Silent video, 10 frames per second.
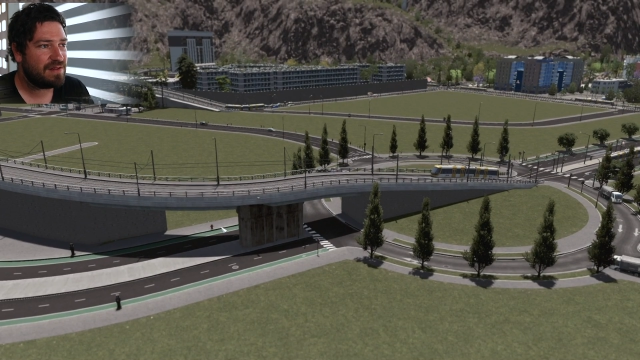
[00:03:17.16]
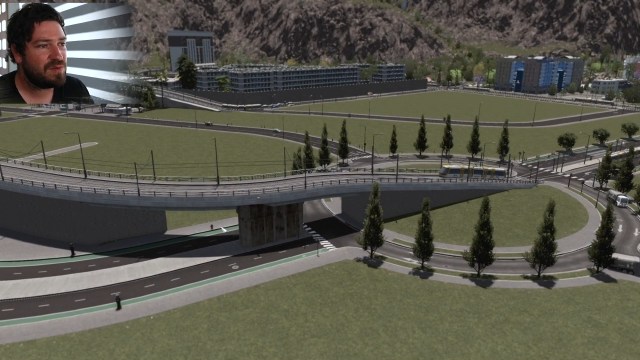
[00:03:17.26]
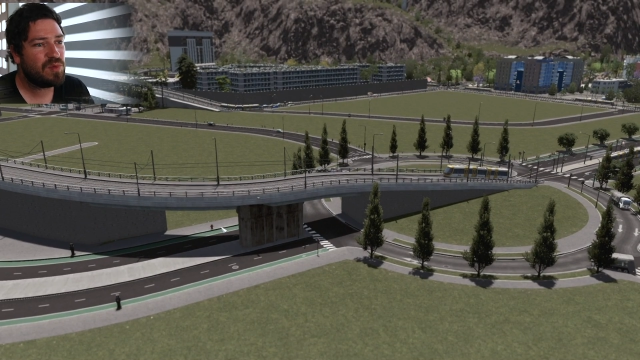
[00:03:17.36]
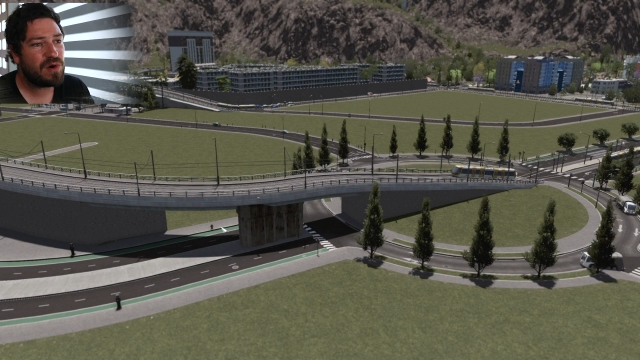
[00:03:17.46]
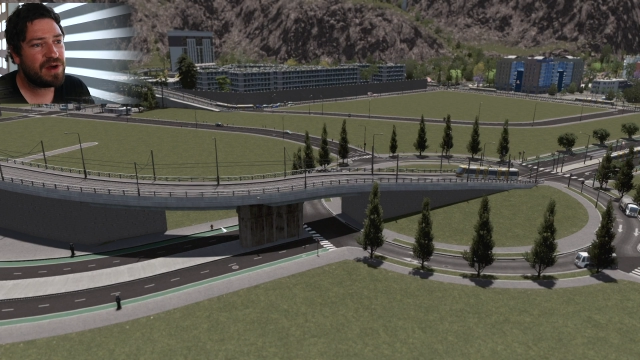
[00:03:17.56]
the
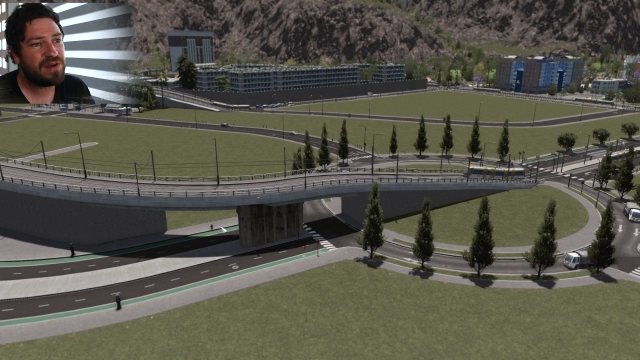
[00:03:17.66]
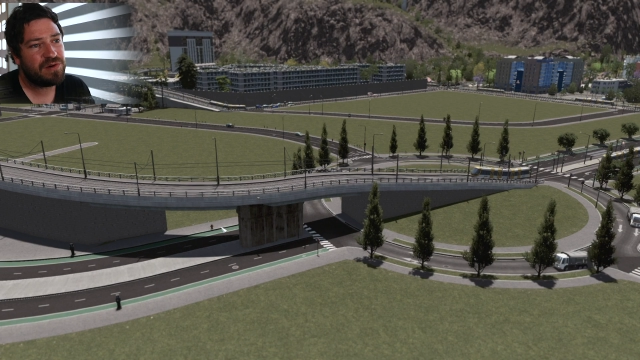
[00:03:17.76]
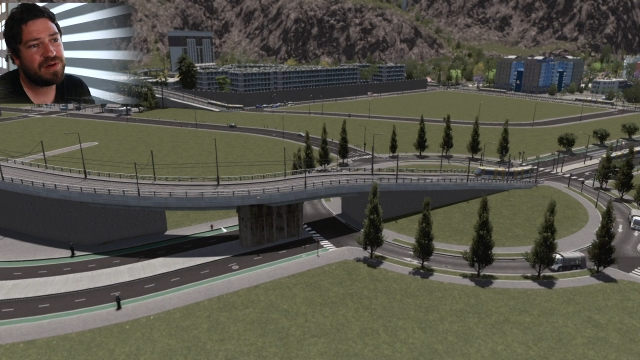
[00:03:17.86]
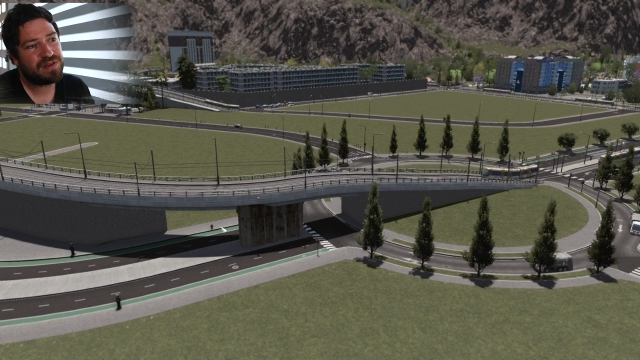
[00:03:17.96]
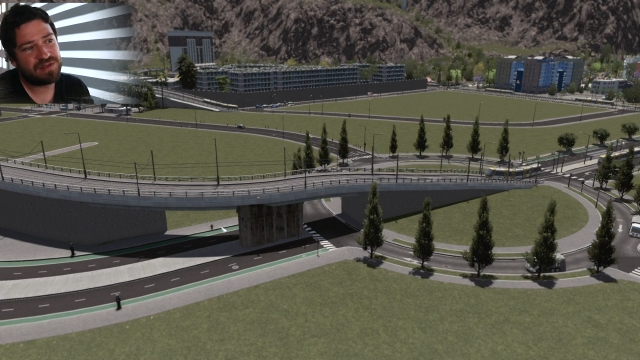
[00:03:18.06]
more I
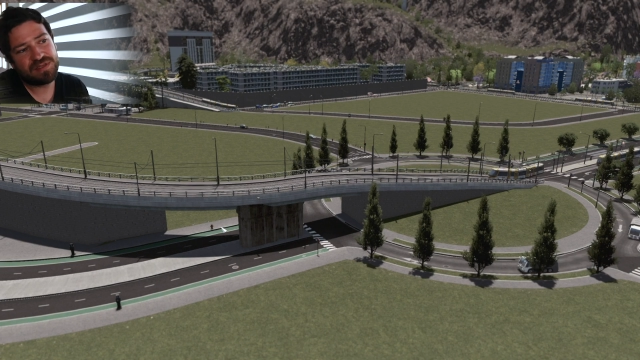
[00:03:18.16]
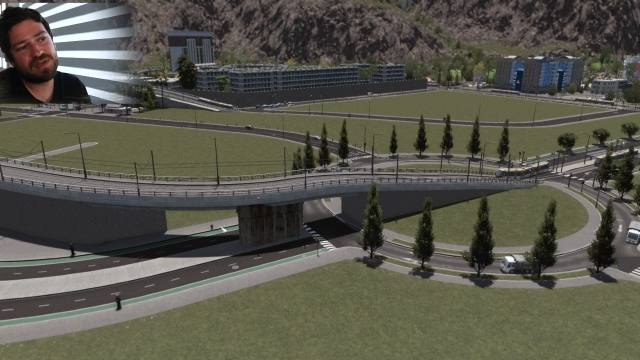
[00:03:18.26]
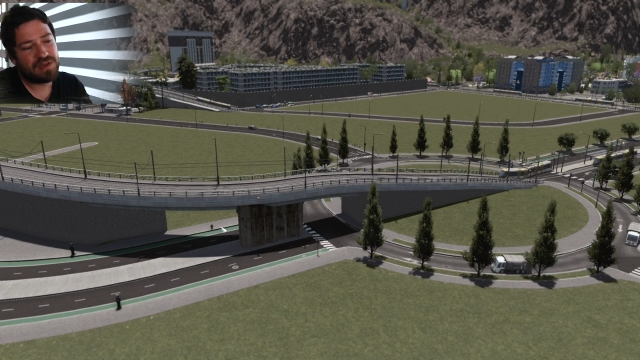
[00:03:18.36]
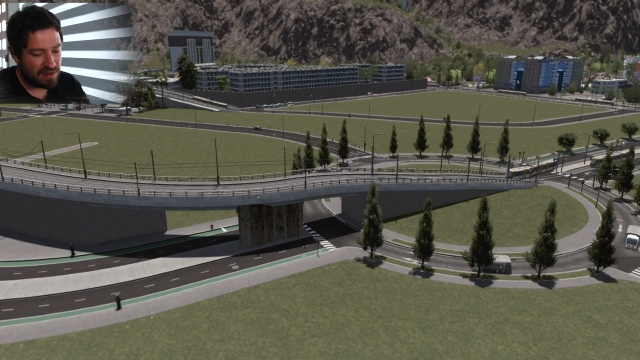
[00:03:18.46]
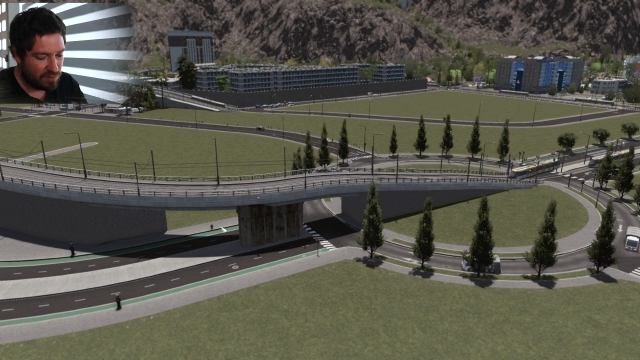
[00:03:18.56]
do it, because you
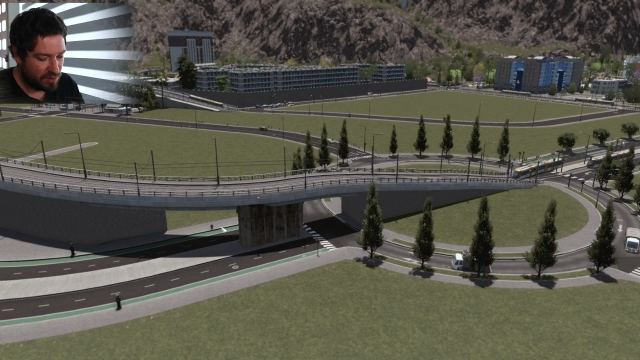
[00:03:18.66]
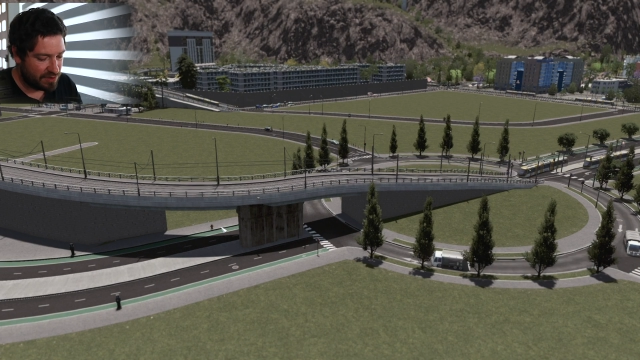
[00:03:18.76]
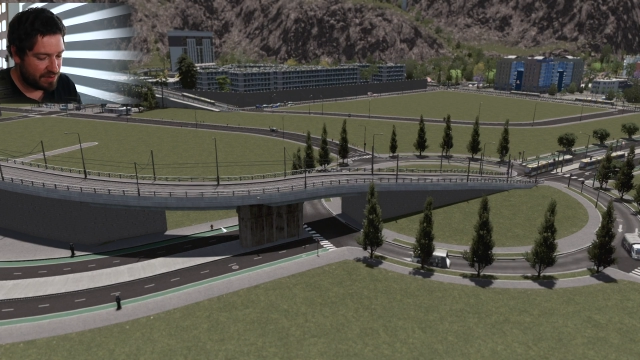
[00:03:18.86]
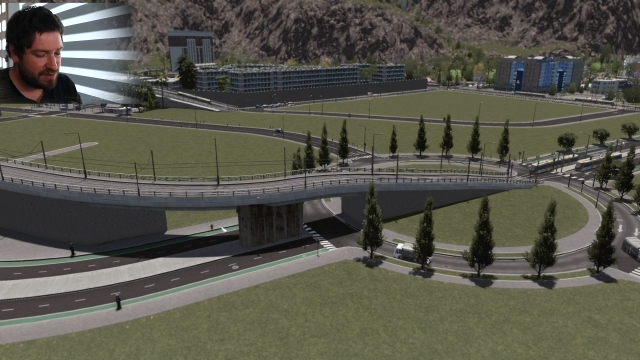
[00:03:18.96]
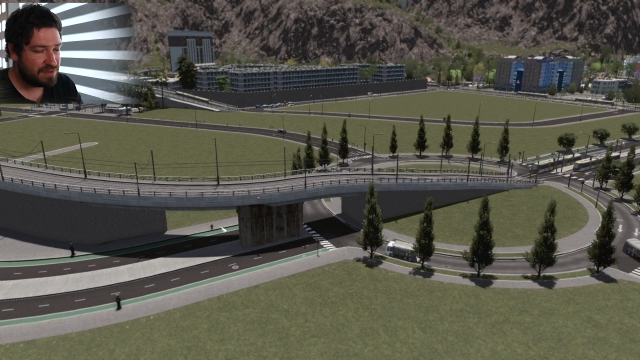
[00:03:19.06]
know, the more you
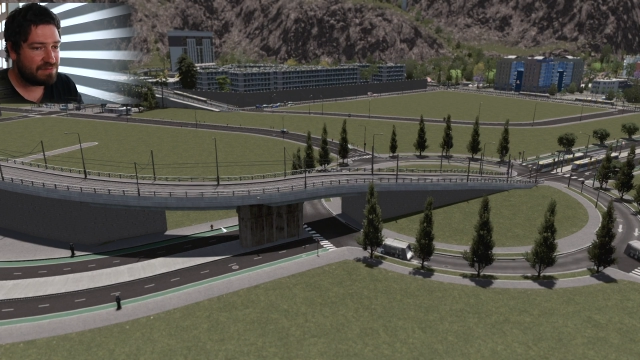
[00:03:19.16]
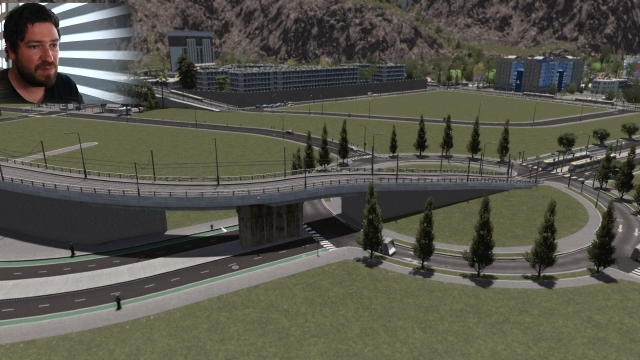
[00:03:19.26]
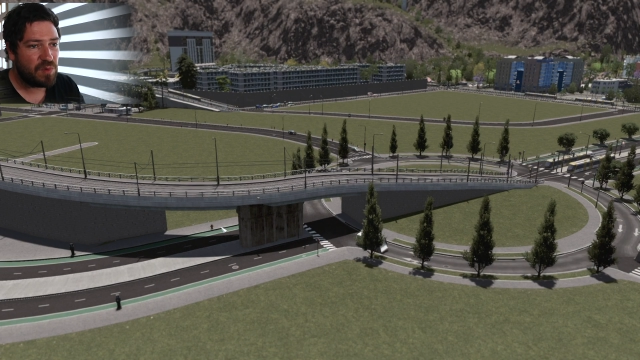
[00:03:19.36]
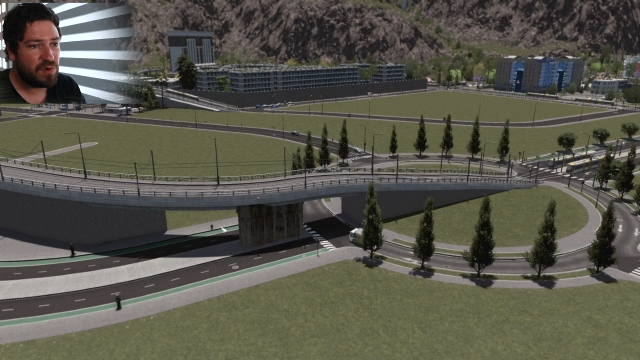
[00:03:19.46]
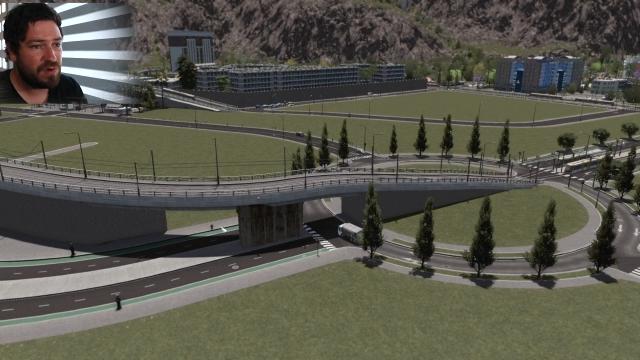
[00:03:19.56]
do it,
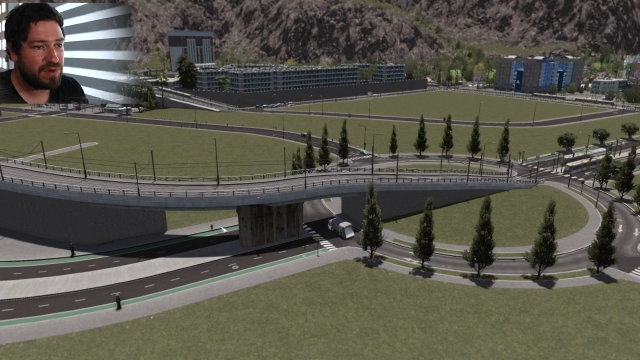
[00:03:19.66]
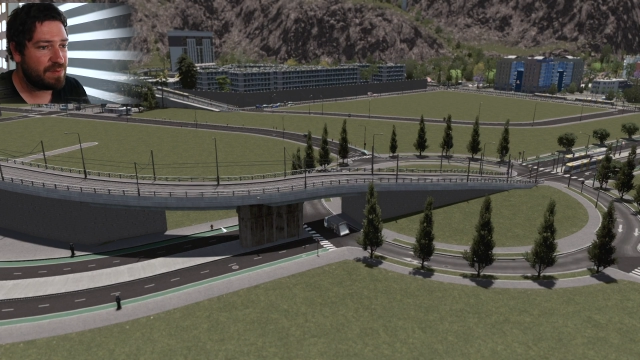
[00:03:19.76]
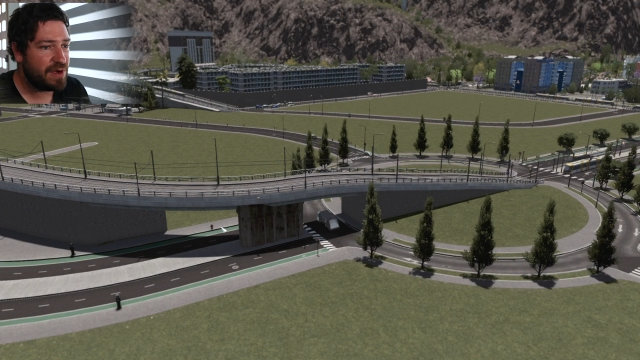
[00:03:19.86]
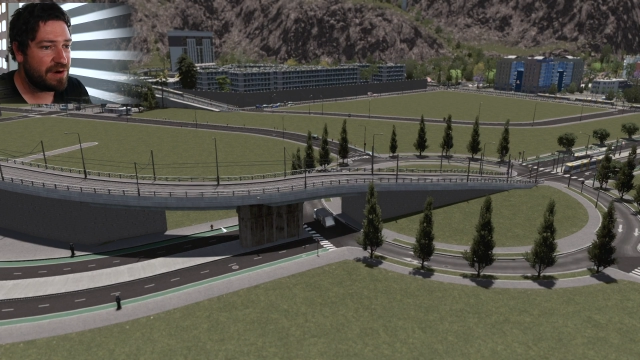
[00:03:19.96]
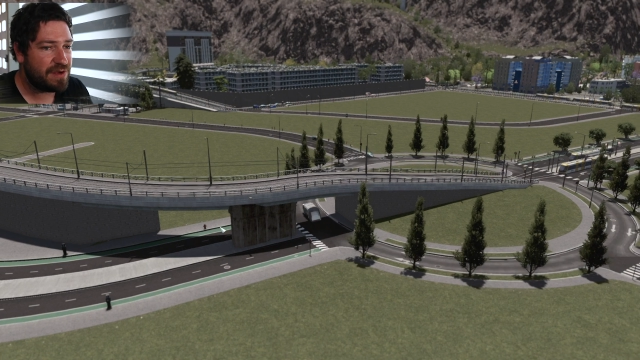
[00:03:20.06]
the
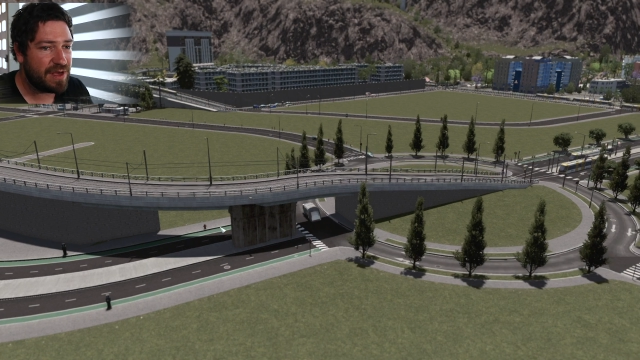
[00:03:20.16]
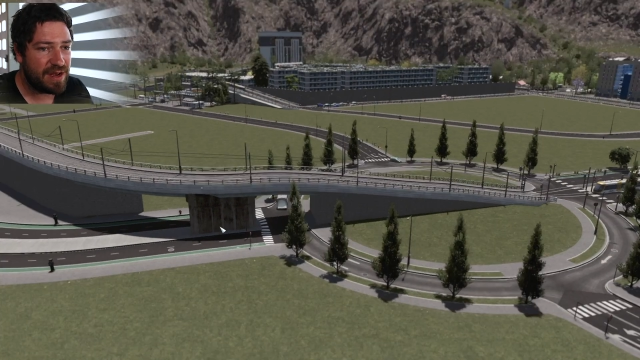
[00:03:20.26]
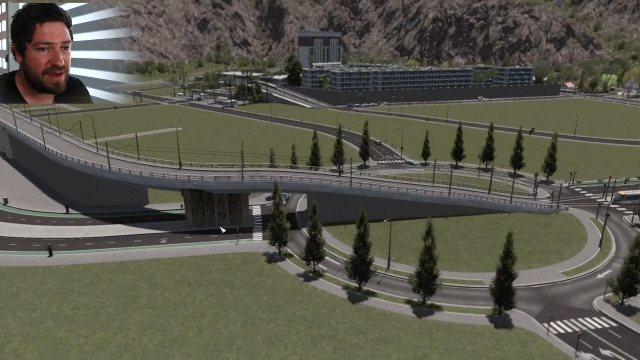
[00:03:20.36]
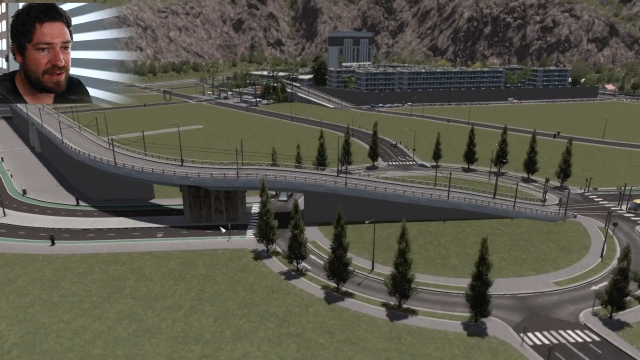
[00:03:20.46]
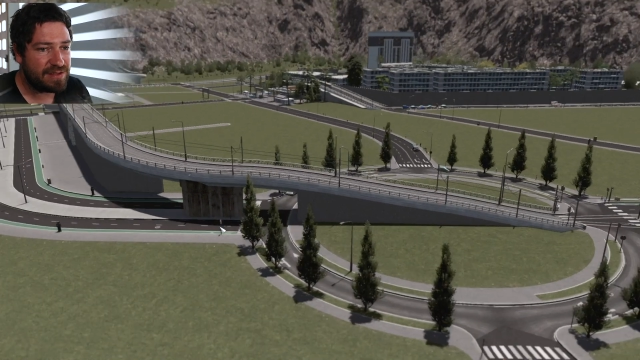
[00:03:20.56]
better you get
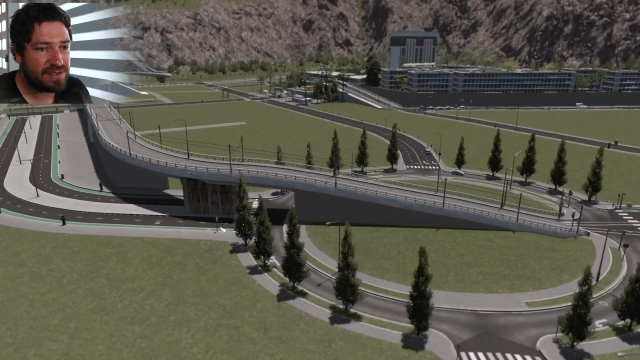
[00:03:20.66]
at it.